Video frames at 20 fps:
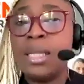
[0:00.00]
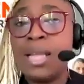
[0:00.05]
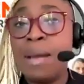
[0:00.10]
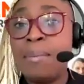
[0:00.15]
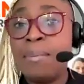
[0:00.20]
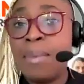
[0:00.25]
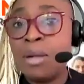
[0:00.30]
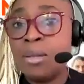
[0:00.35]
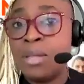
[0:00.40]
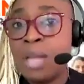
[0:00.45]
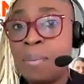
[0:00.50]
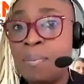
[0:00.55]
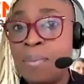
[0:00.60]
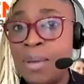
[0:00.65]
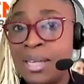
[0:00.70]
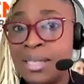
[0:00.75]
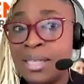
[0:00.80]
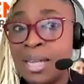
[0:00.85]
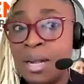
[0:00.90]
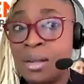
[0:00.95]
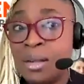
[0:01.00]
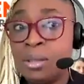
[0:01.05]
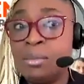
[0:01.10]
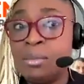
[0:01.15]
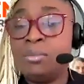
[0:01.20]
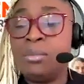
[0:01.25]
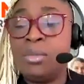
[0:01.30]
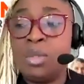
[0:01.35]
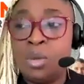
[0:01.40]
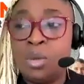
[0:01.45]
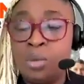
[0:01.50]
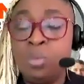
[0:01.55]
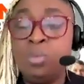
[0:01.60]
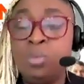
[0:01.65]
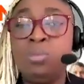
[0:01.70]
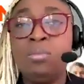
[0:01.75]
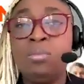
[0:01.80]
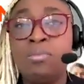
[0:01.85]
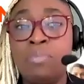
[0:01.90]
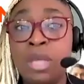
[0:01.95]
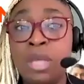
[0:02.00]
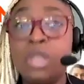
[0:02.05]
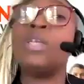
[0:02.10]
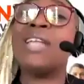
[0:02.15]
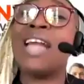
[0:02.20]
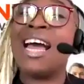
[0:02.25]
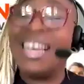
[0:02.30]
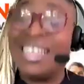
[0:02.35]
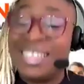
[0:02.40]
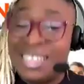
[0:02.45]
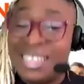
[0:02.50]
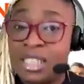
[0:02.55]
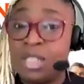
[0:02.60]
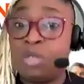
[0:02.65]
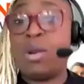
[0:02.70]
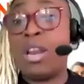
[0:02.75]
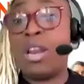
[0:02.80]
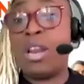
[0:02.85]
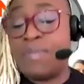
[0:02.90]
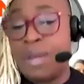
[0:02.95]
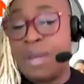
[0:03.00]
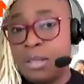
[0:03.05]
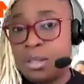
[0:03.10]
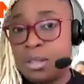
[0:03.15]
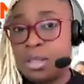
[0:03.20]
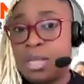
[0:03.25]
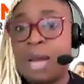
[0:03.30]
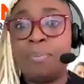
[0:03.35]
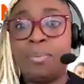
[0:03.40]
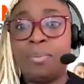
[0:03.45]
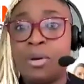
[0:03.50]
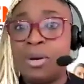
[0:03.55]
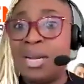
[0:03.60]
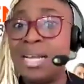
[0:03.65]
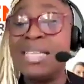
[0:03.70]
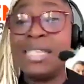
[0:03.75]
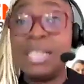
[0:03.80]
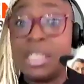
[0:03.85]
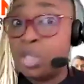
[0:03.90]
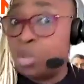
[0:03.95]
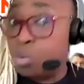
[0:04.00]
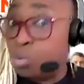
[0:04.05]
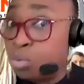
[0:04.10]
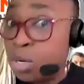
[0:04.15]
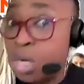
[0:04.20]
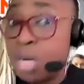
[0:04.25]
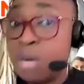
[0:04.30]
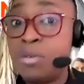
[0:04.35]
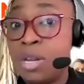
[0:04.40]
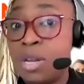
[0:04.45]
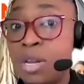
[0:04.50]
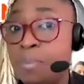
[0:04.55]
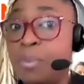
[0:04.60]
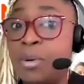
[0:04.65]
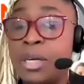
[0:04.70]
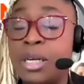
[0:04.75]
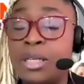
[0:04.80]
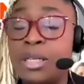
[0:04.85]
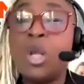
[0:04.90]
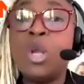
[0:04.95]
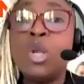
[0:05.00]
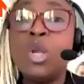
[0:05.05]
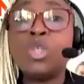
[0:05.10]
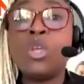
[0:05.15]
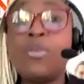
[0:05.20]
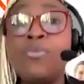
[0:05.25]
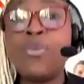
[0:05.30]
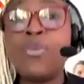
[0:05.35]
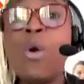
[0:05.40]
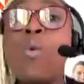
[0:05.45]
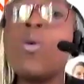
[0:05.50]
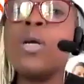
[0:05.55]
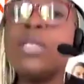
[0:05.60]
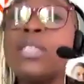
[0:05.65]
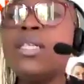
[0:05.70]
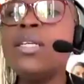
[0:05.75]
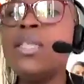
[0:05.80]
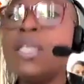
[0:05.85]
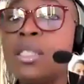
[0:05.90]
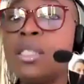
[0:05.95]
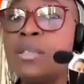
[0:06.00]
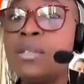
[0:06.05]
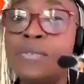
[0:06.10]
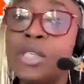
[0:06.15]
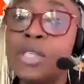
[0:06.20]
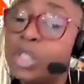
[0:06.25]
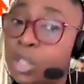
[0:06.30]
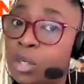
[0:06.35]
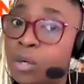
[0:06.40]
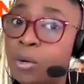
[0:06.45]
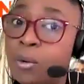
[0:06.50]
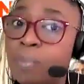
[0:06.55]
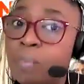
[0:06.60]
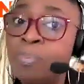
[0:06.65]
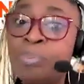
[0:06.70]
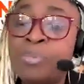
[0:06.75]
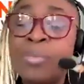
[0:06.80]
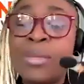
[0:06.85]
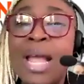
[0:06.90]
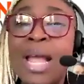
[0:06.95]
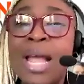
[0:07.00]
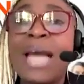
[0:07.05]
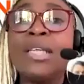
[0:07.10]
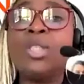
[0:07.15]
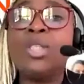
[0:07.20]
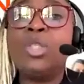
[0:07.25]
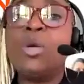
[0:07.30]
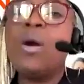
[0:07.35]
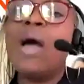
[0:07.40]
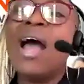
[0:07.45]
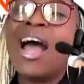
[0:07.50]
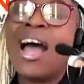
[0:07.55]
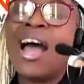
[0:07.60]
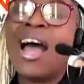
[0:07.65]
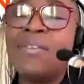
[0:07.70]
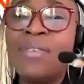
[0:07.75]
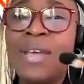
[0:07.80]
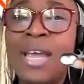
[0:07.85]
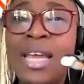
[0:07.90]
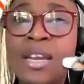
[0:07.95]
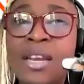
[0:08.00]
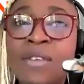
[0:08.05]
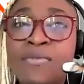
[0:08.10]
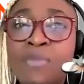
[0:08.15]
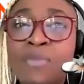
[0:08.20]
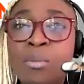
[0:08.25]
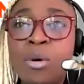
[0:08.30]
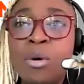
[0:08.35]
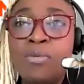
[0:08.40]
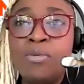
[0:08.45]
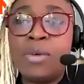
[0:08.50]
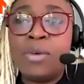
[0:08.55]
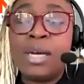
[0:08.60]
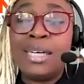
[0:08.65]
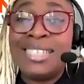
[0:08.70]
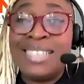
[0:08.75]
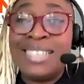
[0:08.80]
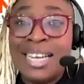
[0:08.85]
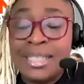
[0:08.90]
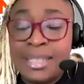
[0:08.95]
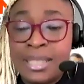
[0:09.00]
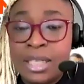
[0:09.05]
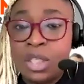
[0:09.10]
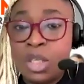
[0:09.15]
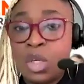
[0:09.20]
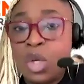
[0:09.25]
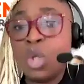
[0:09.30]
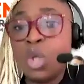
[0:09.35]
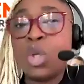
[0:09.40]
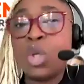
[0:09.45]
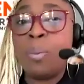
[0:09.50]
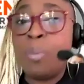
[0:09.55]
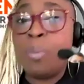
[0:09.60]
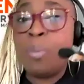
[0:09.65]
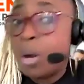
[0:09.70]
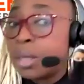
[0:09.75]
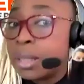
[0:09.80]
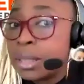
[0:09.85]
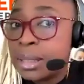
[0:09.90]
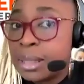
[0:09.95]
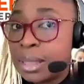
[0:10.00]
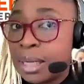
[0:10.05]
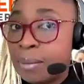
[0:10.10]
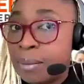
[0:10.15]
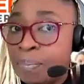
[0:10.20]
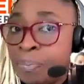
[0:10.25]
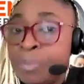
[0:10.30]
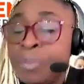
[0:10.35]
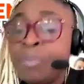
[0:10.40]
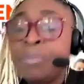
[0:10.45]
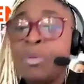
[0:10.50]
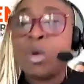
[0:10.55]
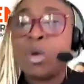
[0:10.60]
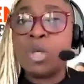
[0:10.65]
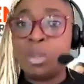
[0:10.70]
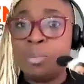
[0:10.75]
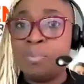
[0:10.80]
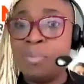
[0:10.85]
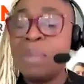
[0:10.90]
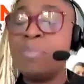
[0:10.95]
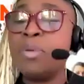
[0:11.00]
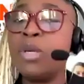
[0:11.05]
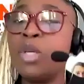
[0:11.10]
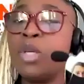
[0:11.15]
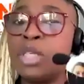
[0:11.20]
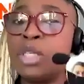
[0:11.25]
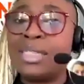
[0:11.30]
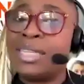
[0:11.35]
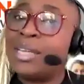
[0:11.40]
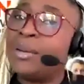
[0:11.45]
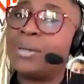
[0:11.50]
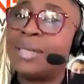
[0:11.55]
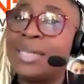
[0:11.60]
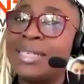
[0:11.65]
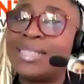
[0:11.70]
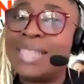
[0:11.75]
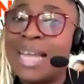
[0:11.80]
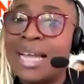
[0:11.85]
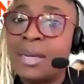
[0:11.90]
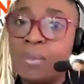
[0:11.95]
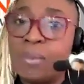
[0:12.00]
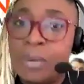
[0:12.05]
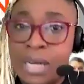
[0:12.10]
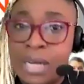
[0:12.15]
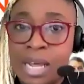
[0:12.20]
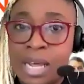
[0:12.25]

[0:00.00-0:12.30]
the amount that pays out, you know, make sure that it is relevant to that period. It is really, really important. So if you're watching this video and you don't have any form of indexation on your policy, because maybe you just didn't understand it when